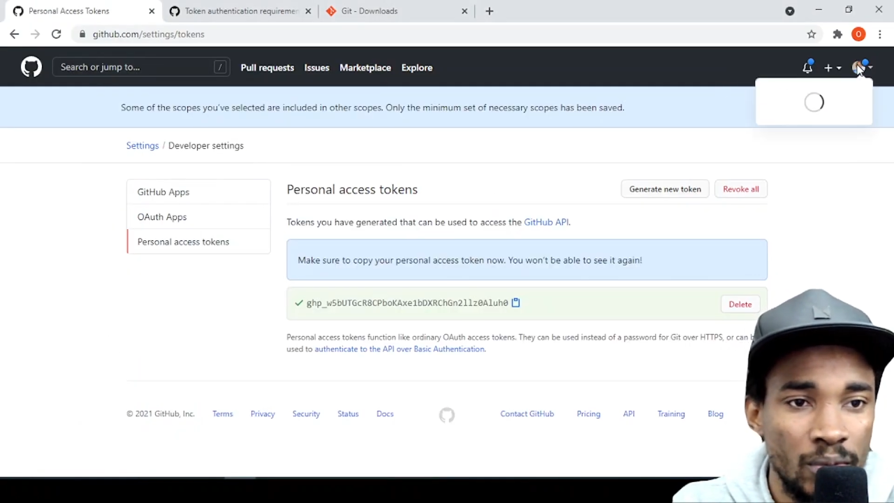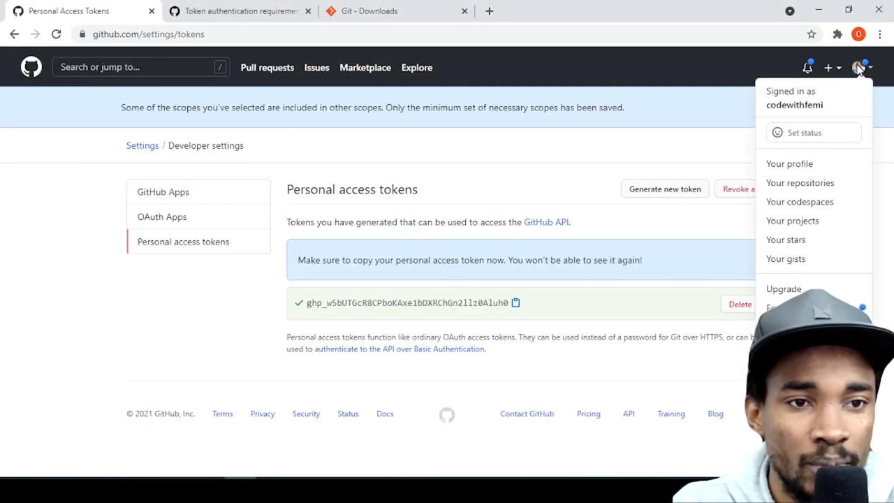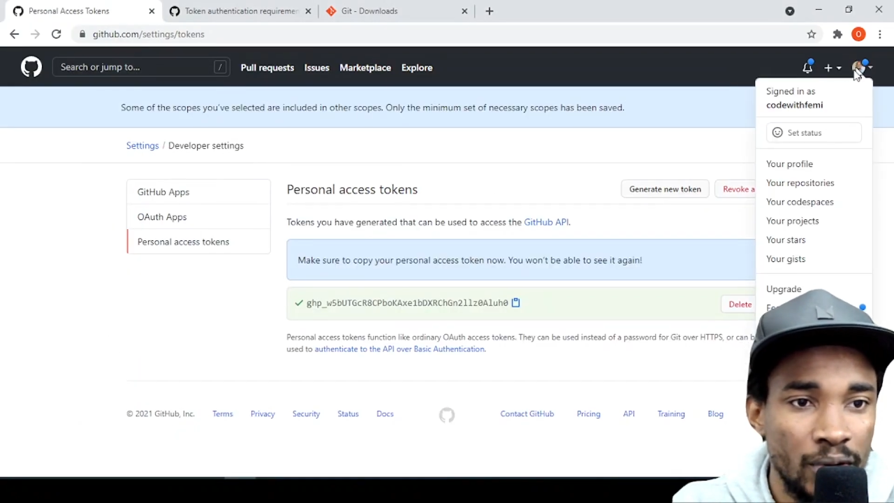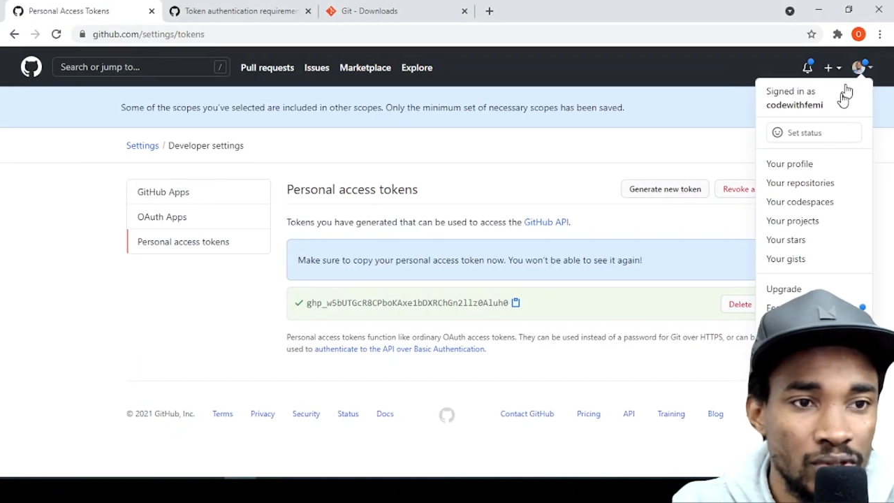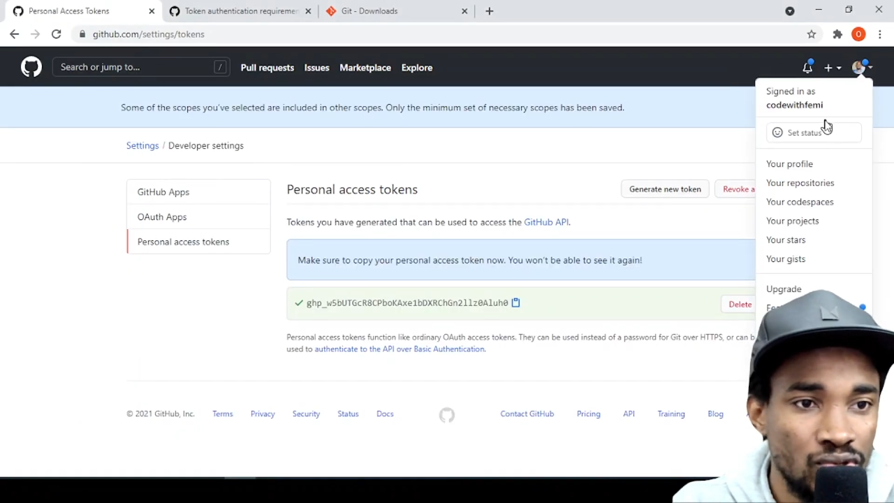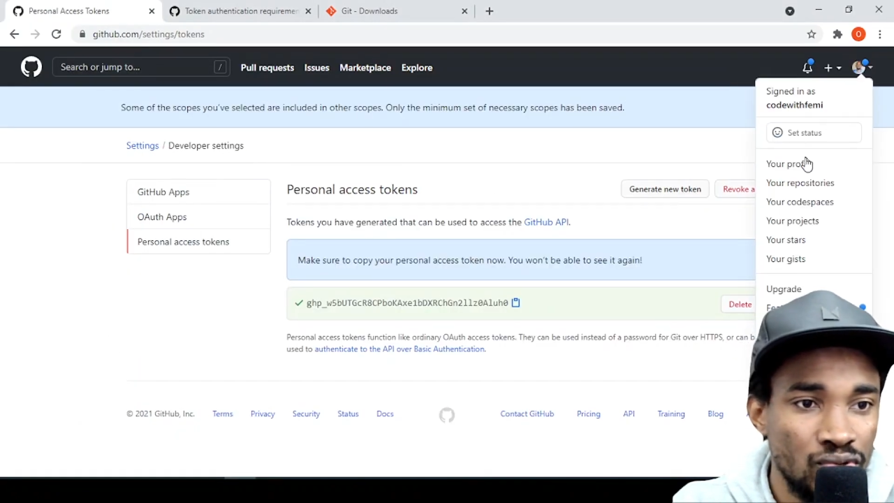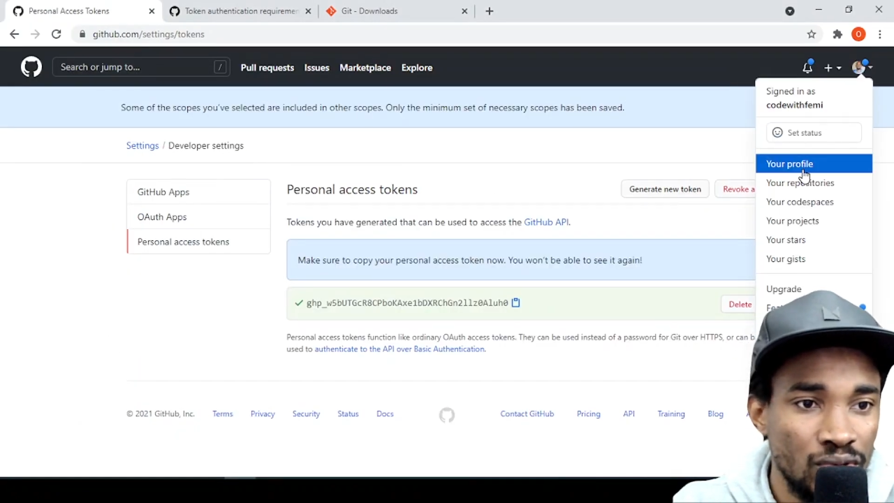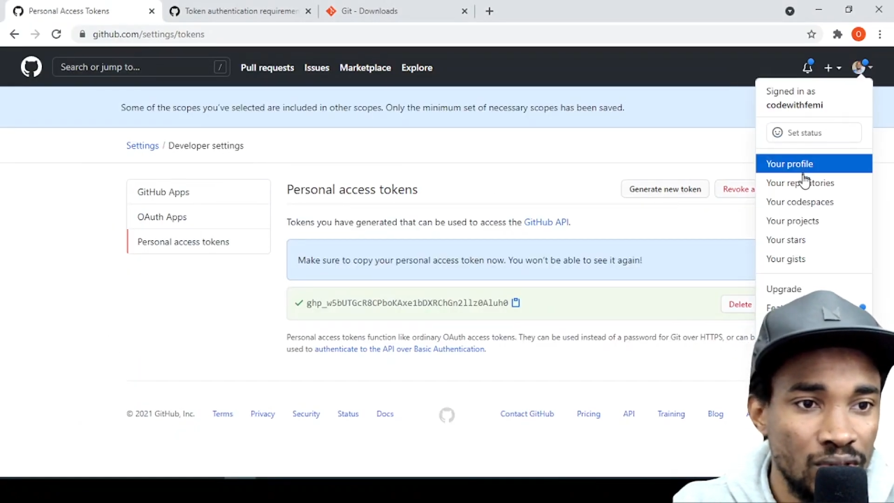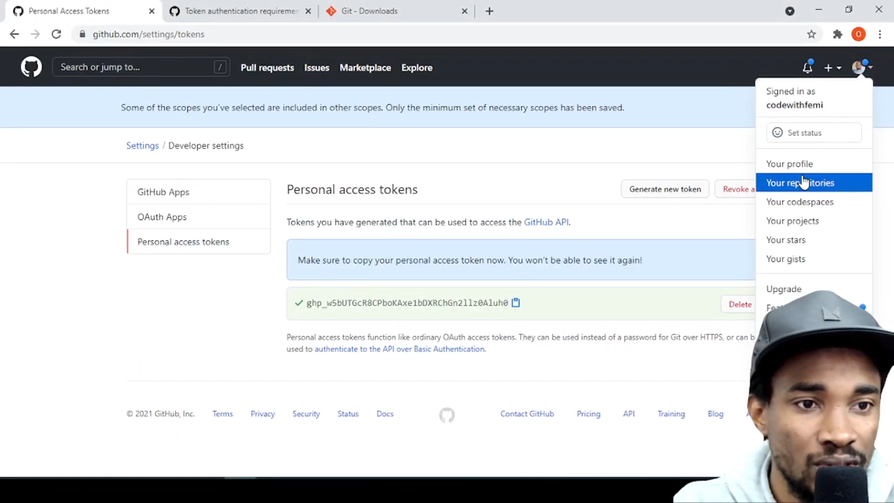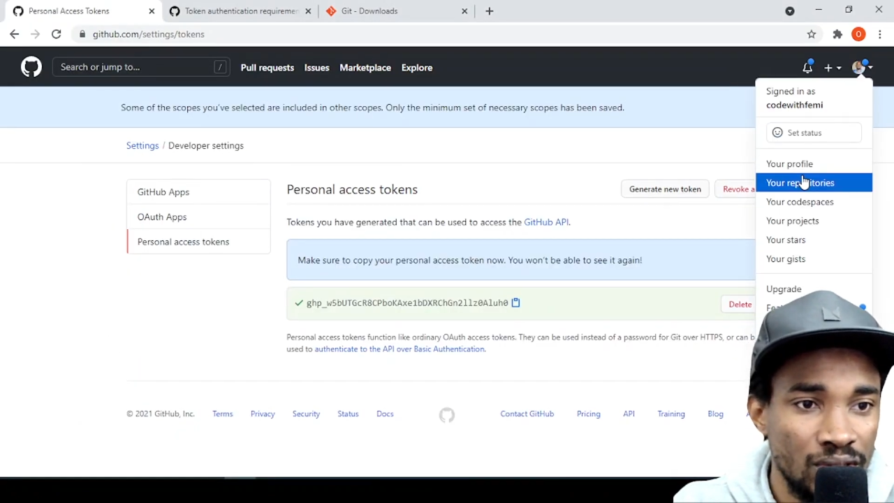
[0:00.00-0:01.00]

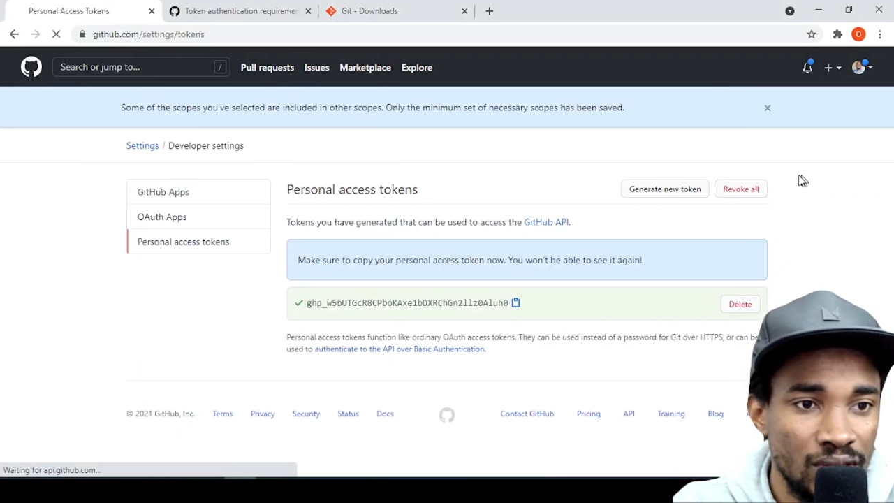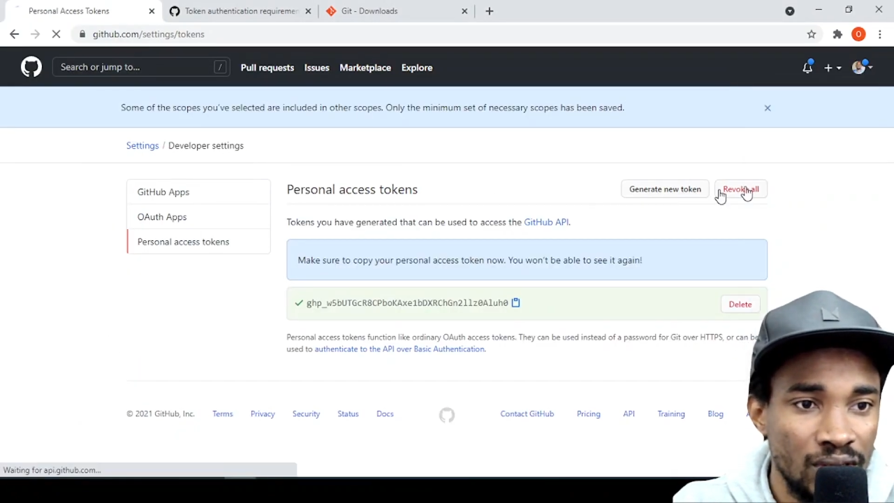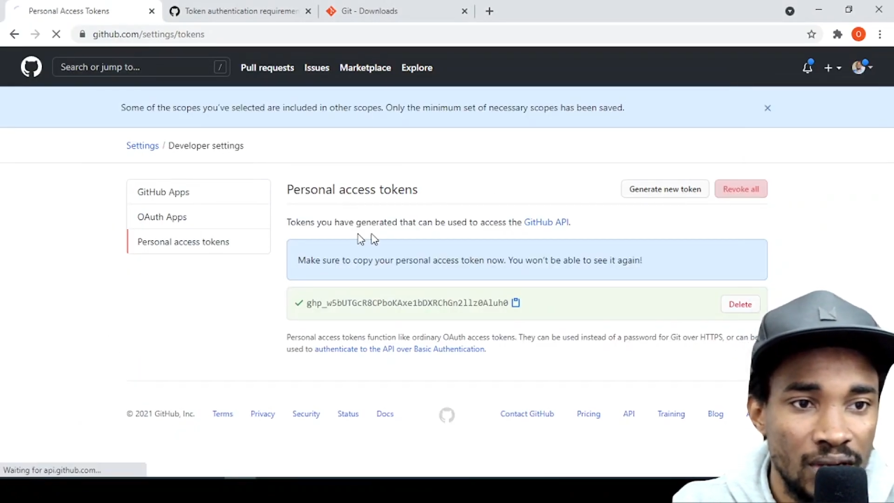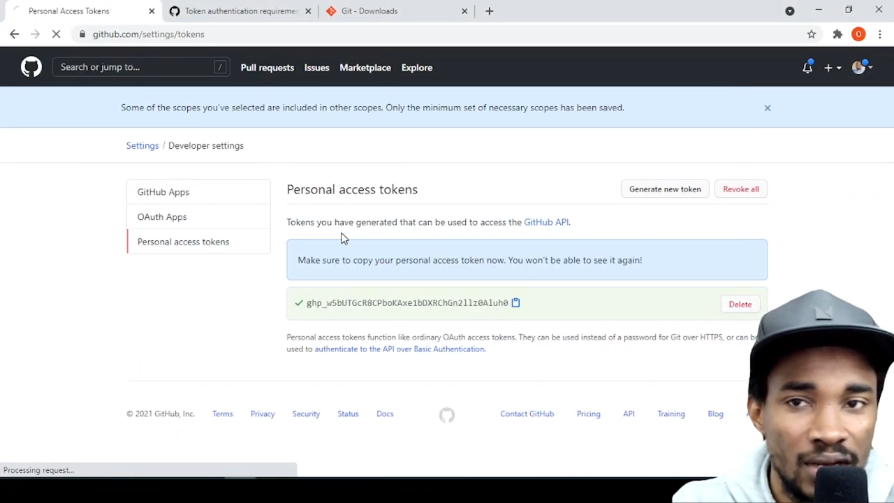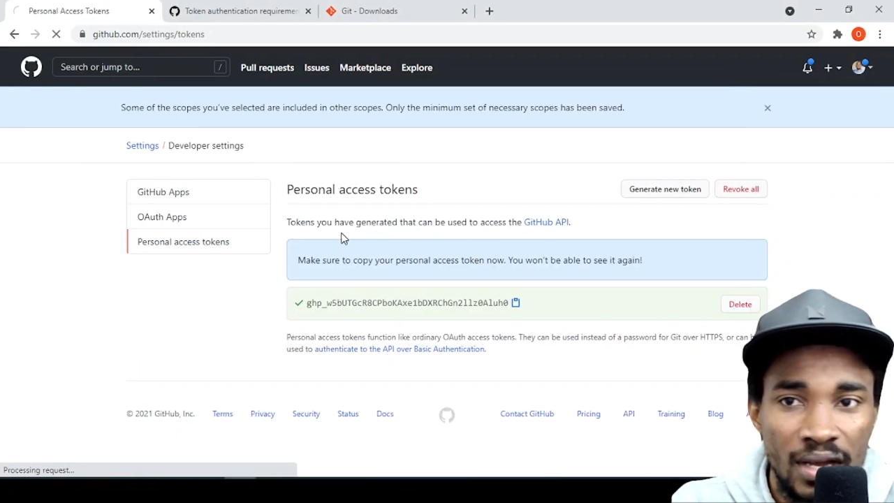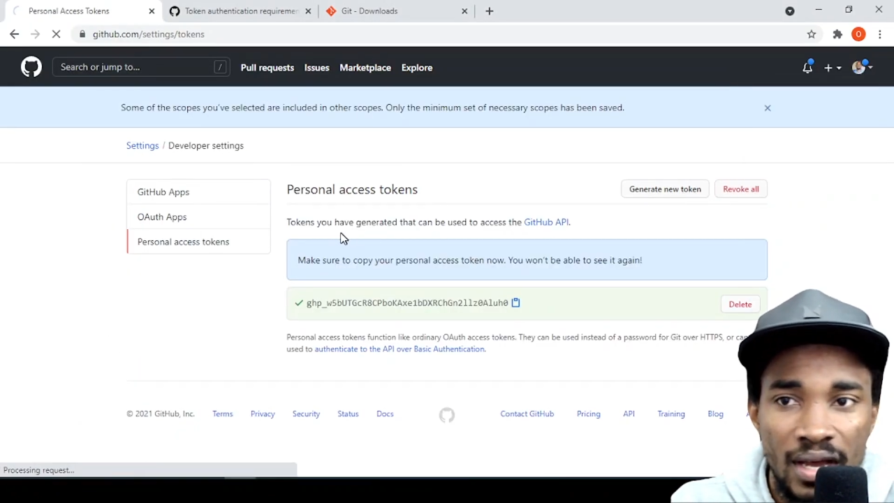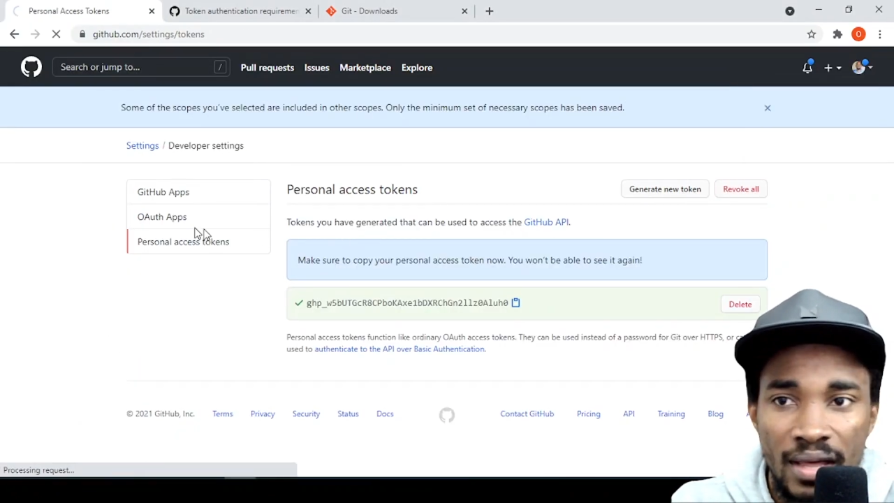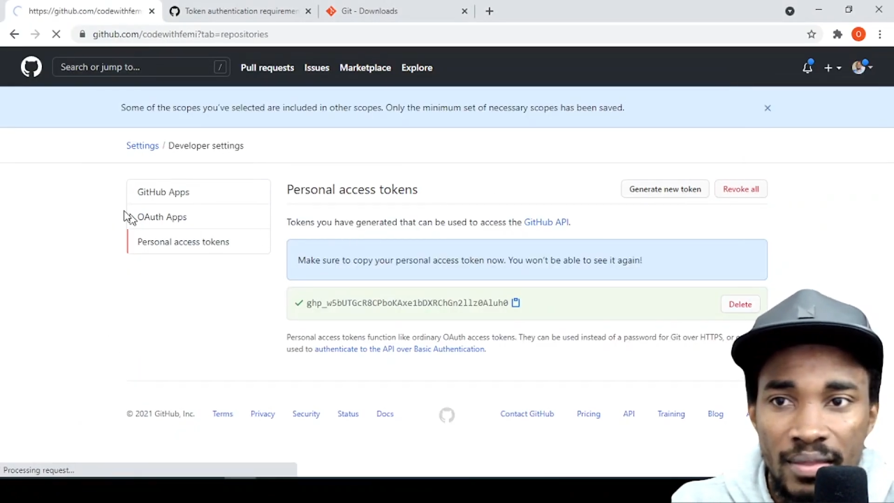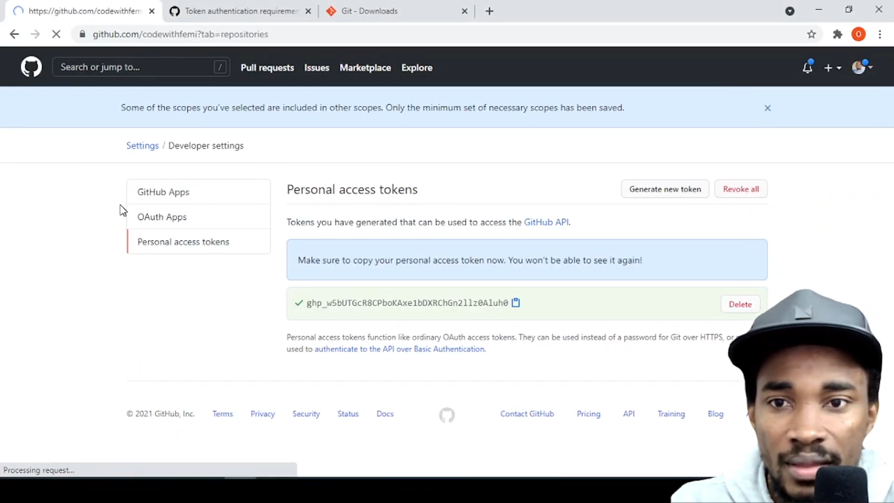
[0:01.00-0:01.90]
repositories, and